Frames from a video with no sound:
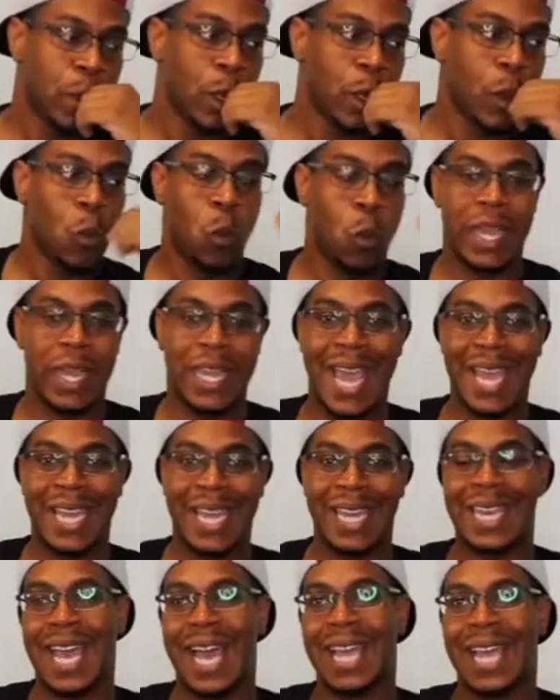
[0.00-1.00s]
When
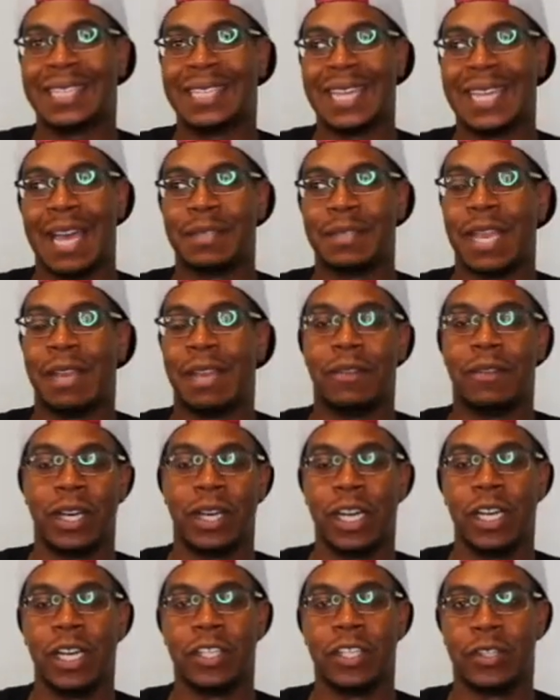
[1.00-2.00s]
99 times out of
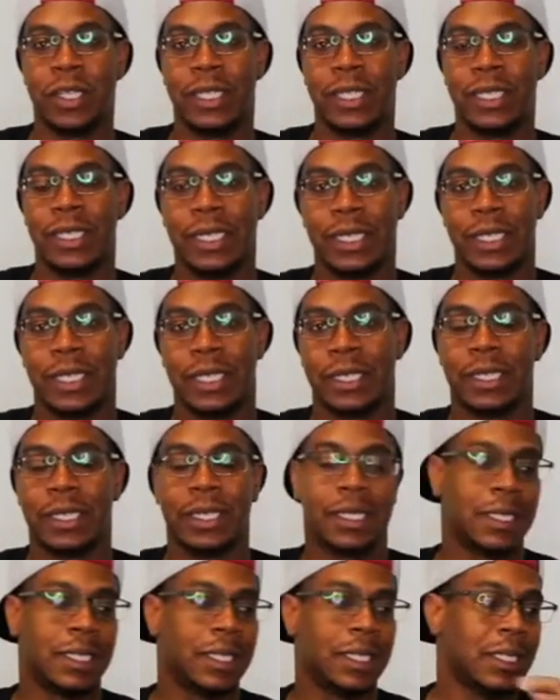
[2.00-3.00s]
100,
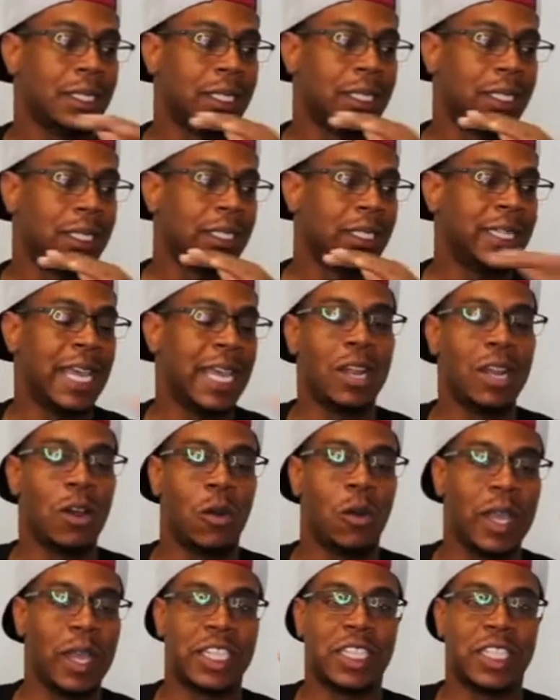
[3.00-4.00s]
they
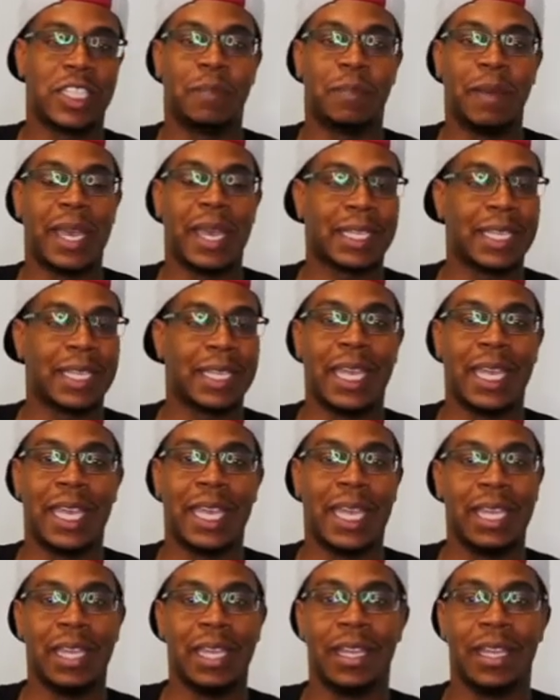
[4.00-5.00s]
don't expect to get
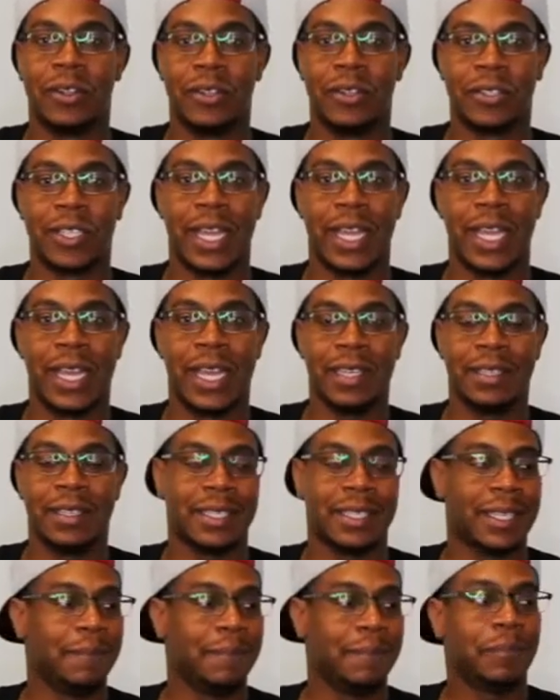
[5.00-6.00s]
any of those things.
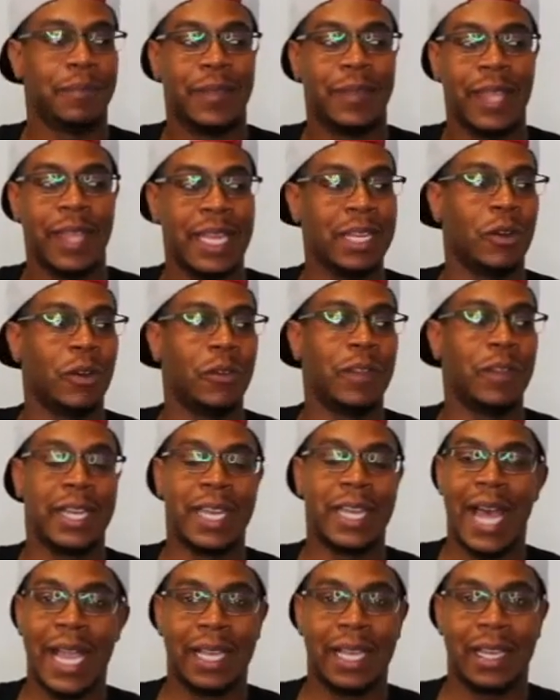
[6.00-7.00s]
They know they're
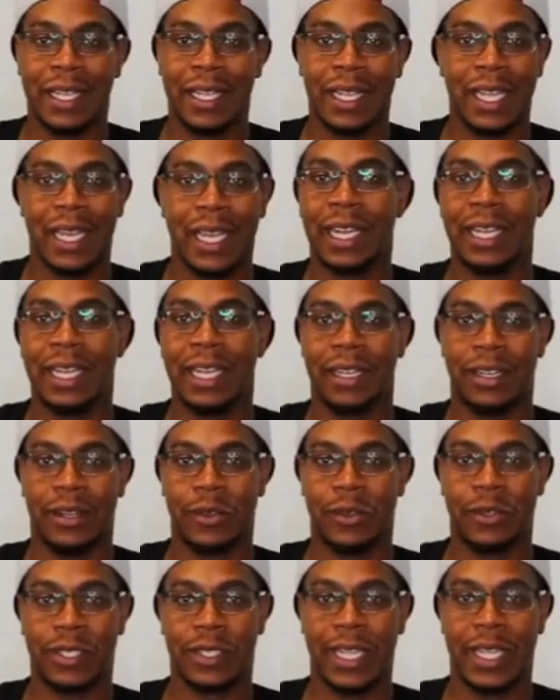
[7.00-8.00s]
not going to get any of those
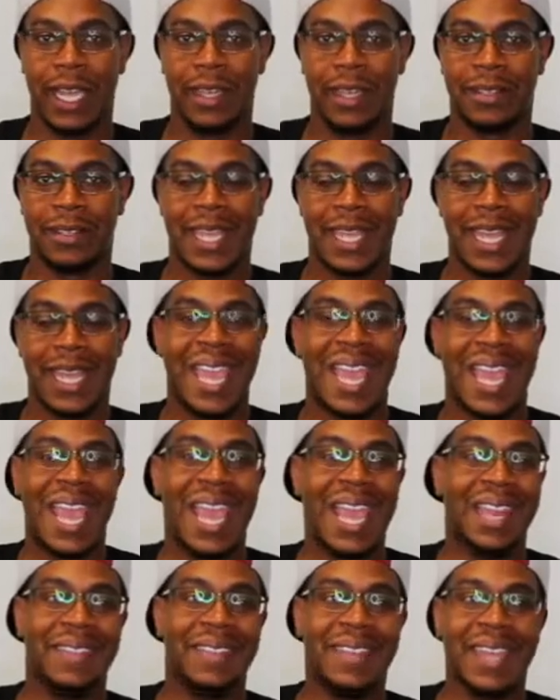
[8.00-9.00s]
things,
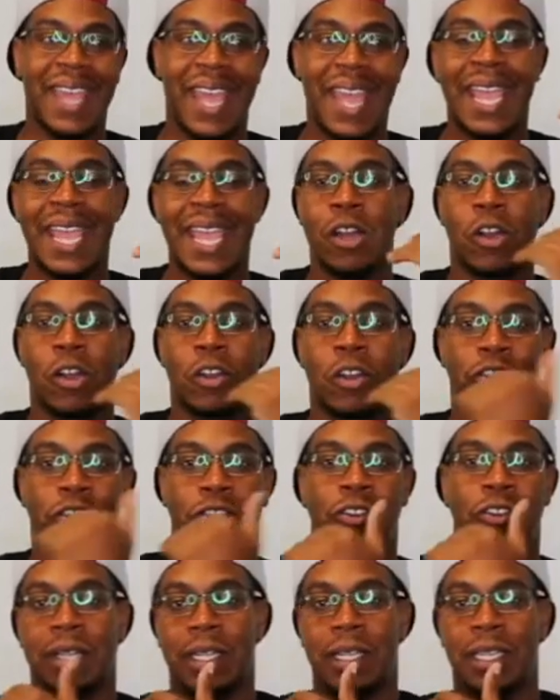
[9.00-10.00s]
and they are
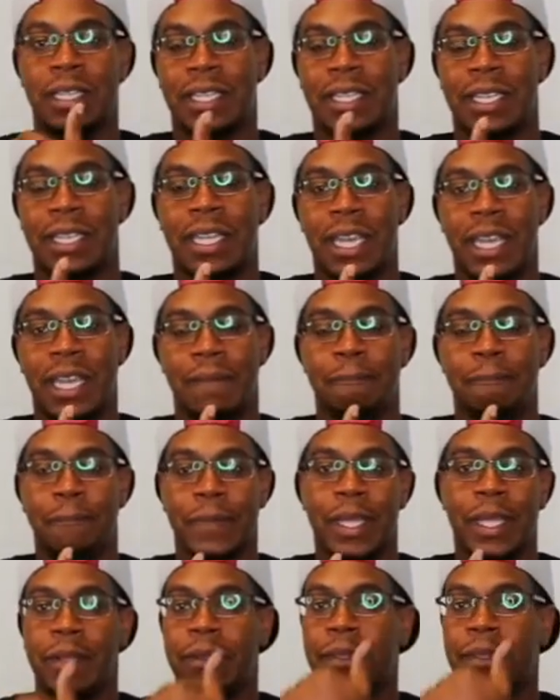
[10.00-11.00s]
struggling to get
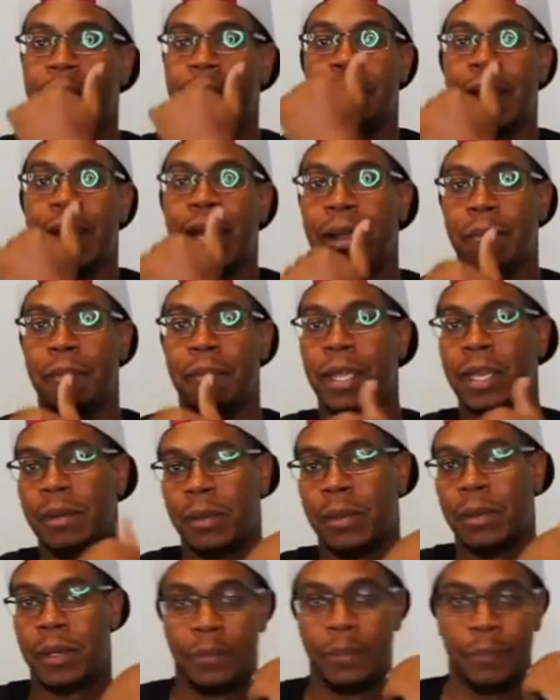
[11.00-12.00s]
the bare
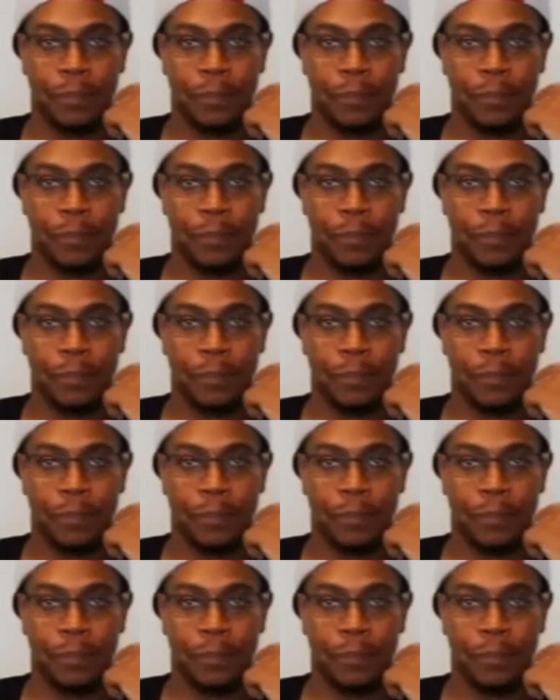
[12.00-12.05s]
minimum.